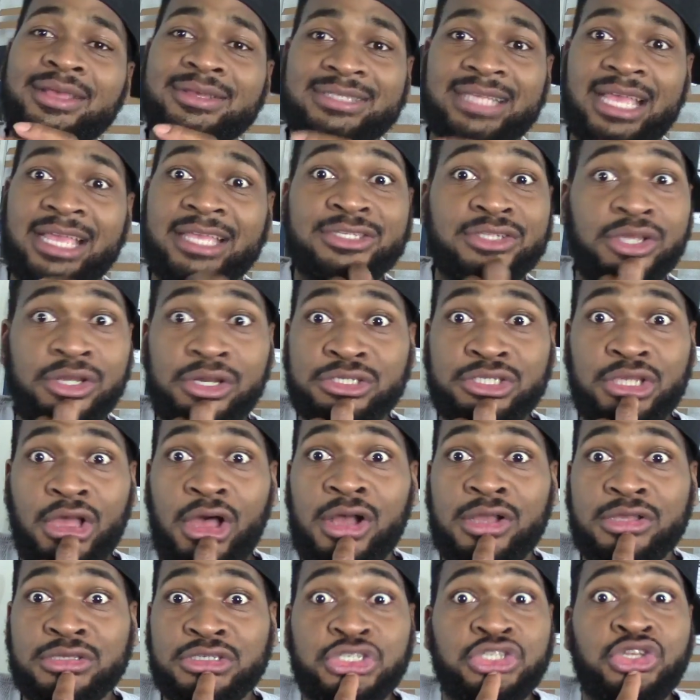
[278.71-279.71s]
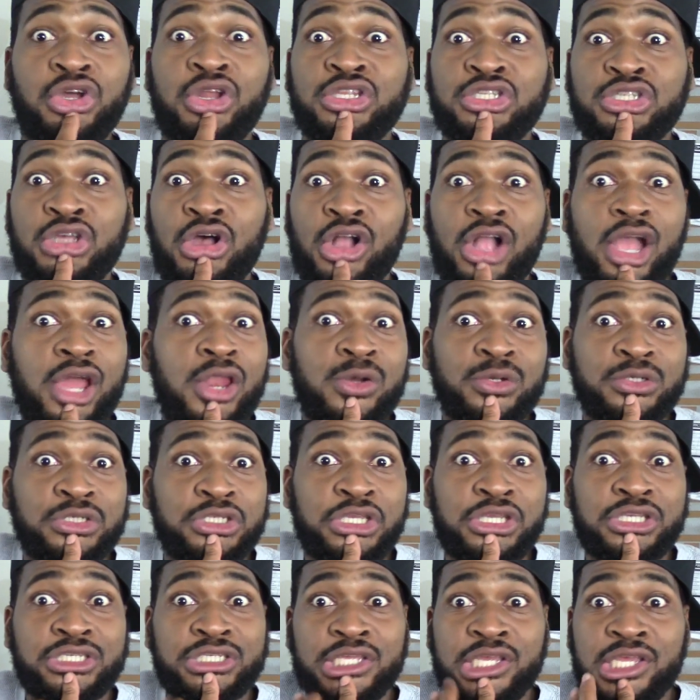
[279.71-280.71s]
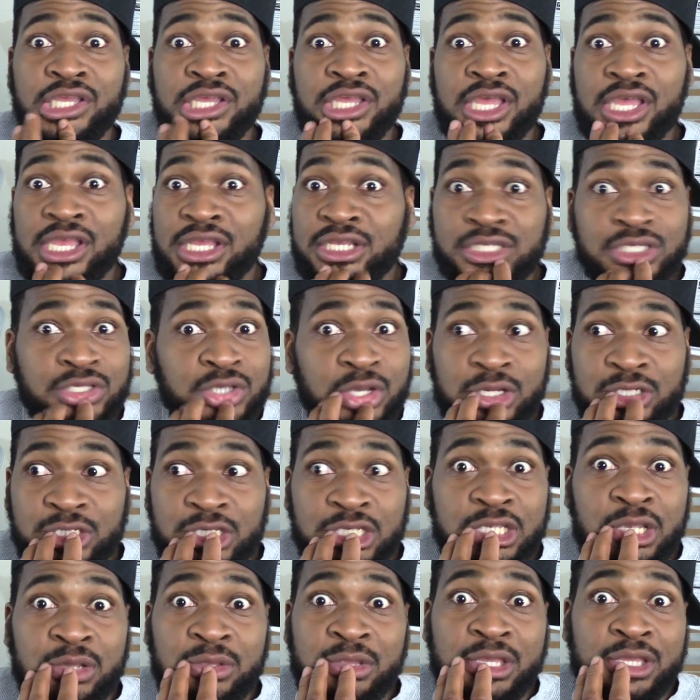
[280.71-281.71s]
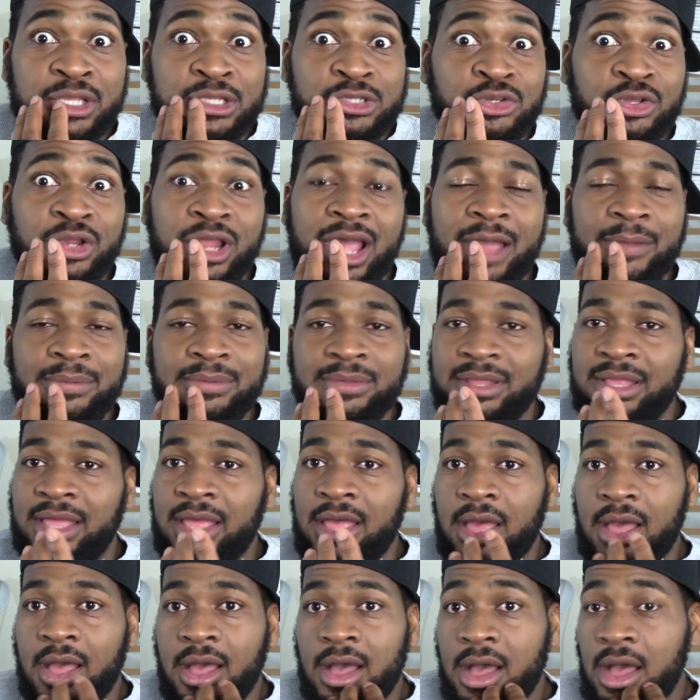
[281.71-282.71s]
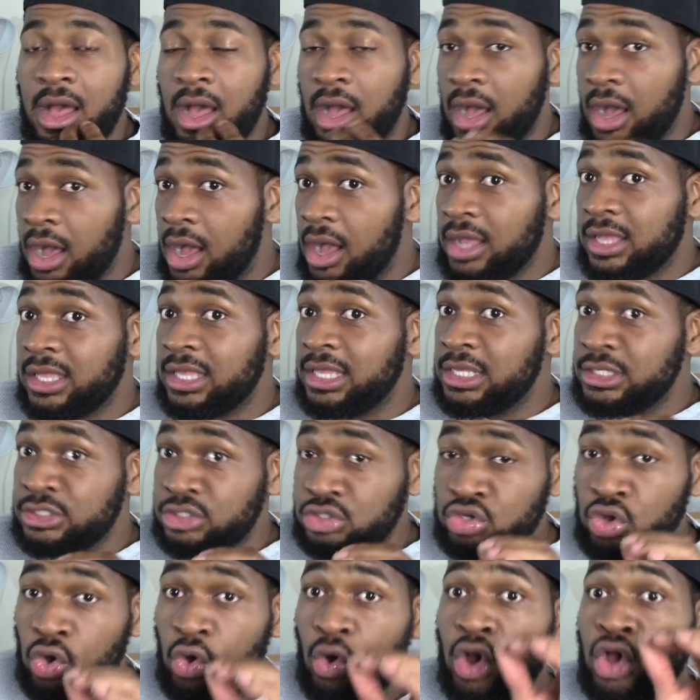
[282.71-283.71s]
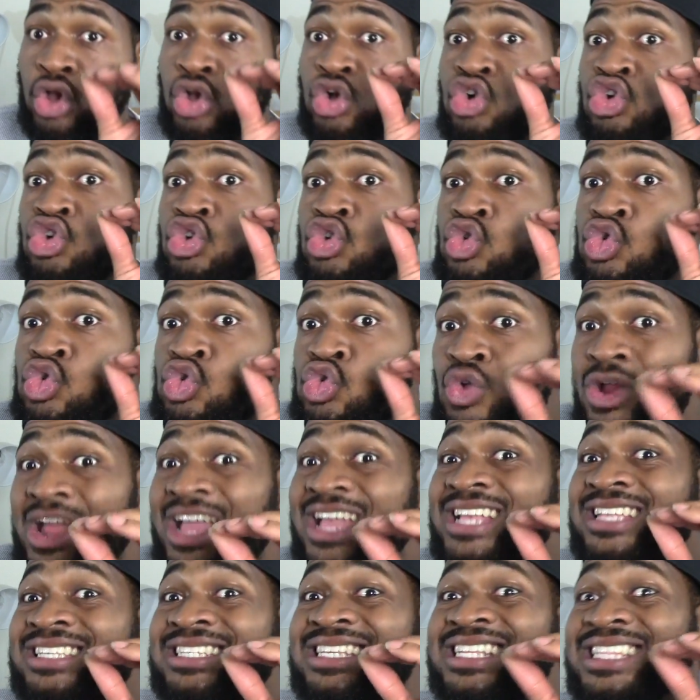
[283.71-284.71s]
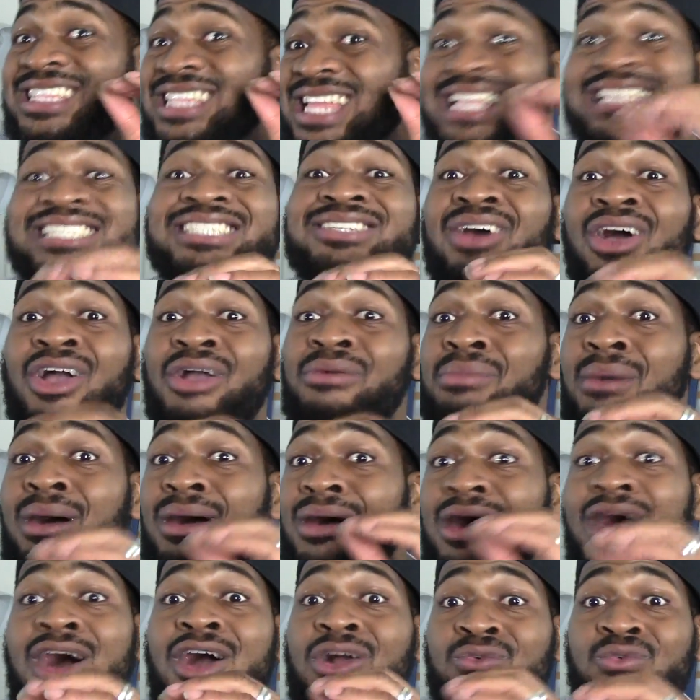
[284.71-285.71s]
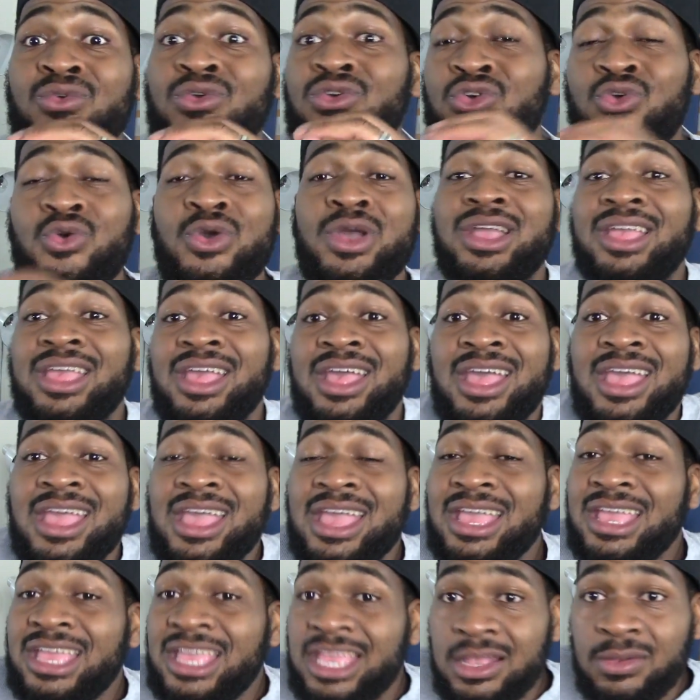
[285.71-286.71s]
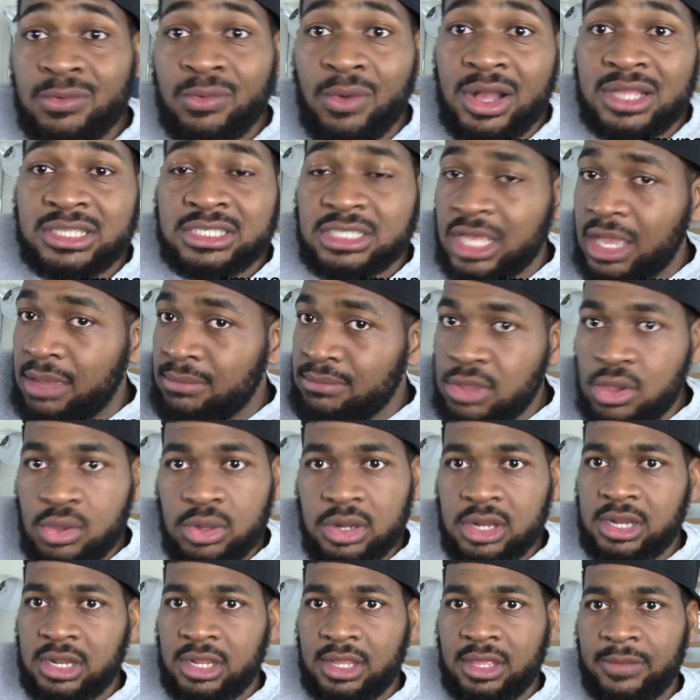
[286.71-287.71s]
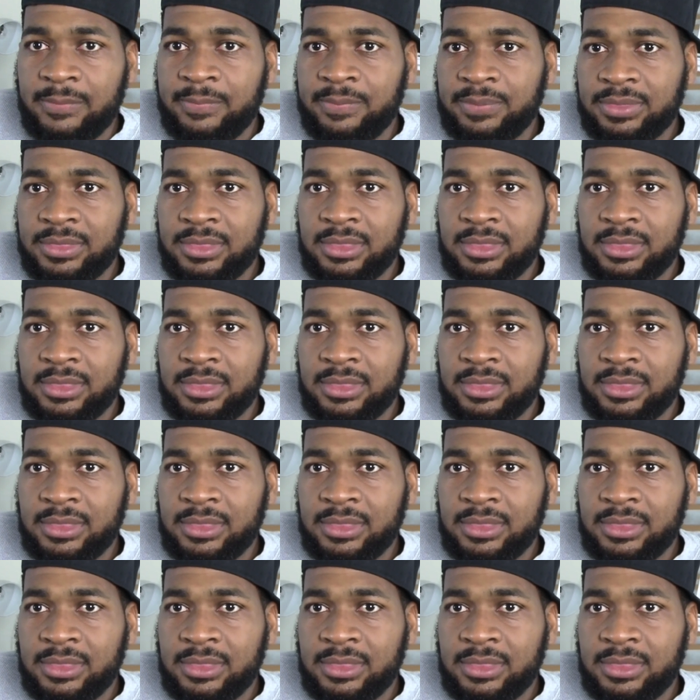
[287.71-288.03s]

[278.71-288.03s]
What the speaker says: was like, he's gonna talk, she's gonna talk, I know she is. She's gonna say something, it's gonna happen. Huck is going crazy. Let's talk about Huck real quick. He wants immunity.